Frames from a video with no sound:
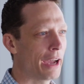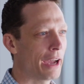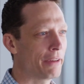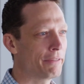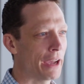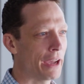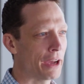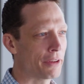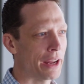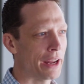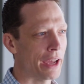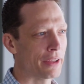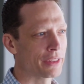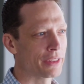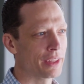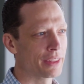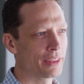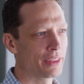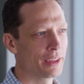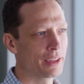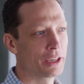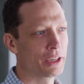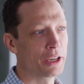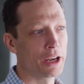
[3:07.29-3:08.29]
I found out
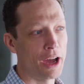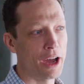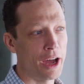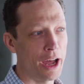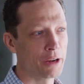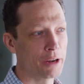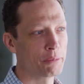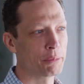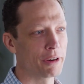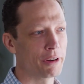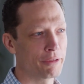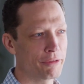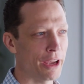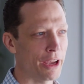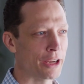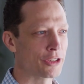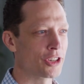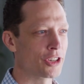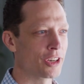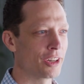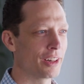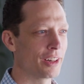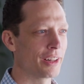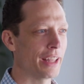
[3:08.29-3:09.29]
that the
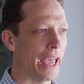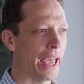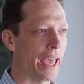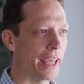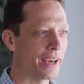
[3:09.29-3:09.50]
non-professional